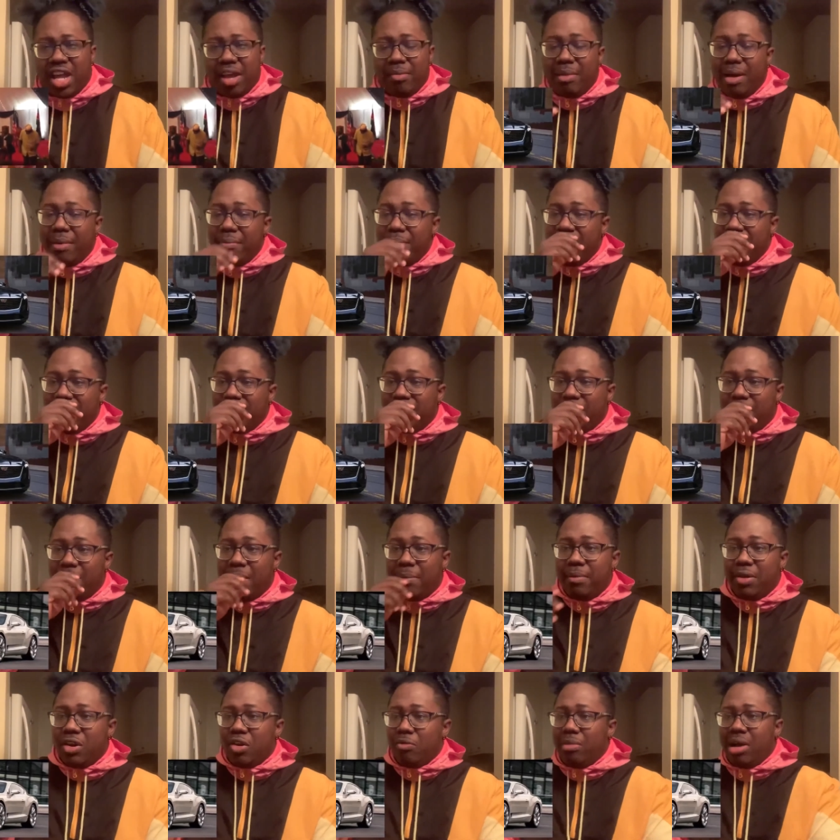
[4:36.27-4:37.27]
my
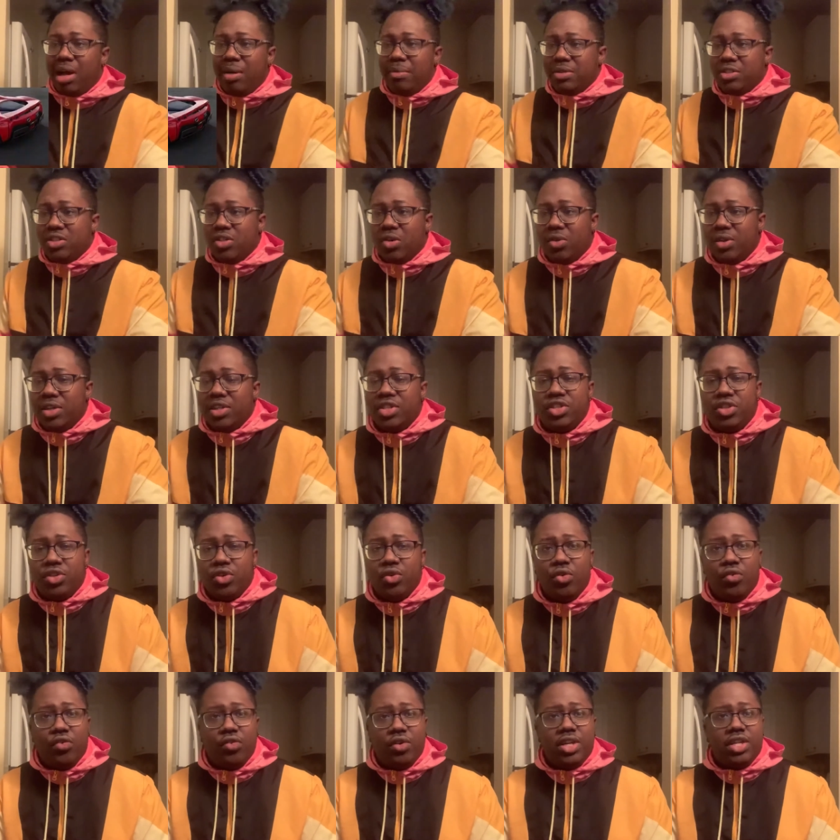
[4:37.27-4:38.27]
man Obama's going
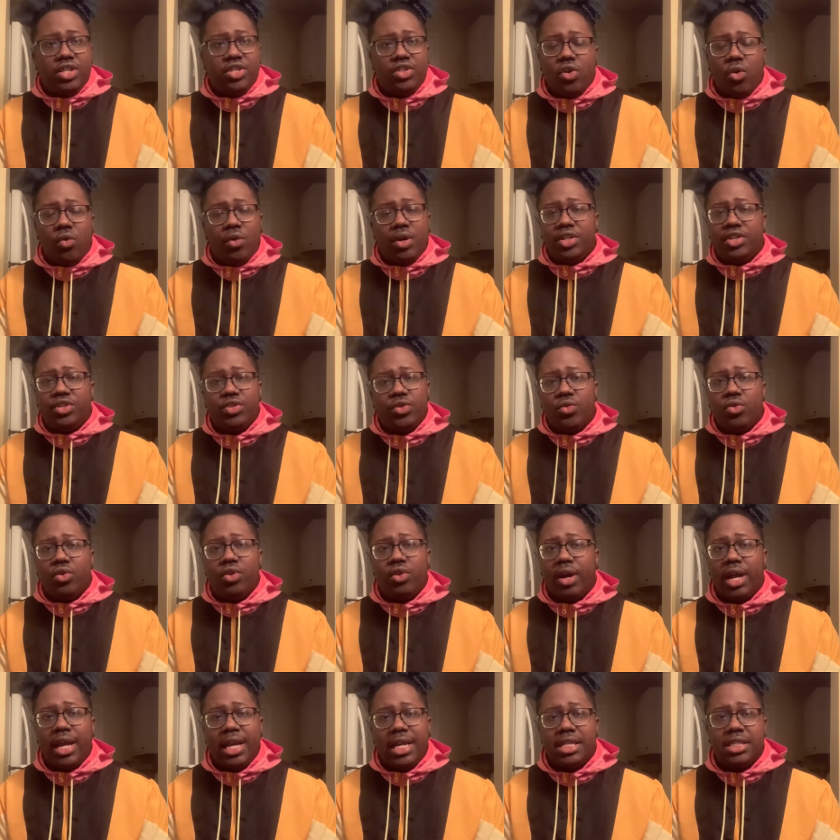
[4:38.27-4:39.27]
too, he's going too
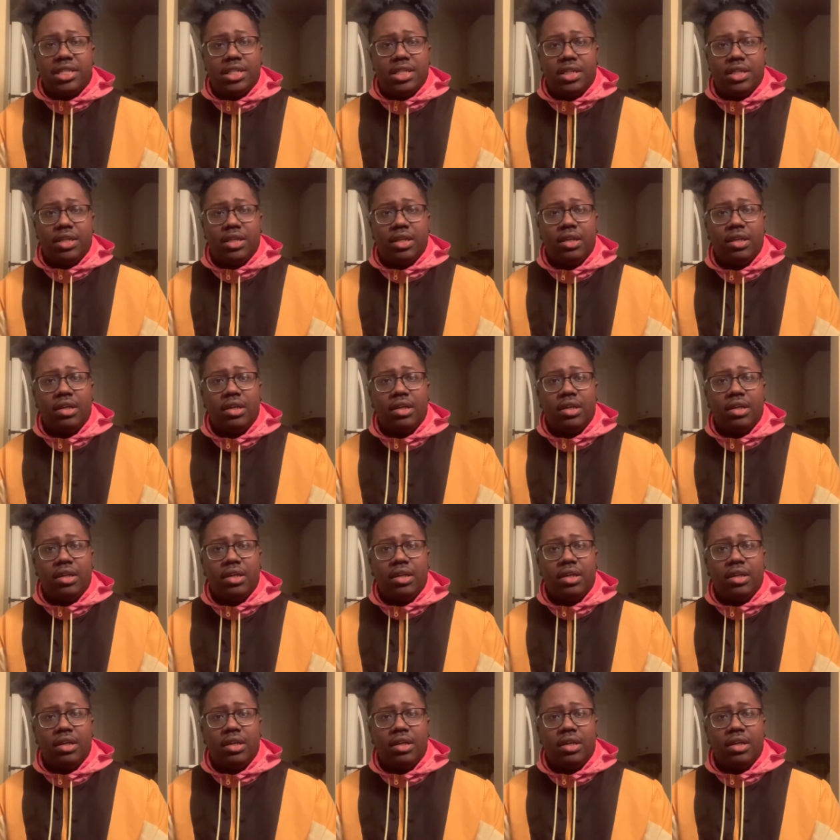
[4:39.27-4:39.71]
crazy.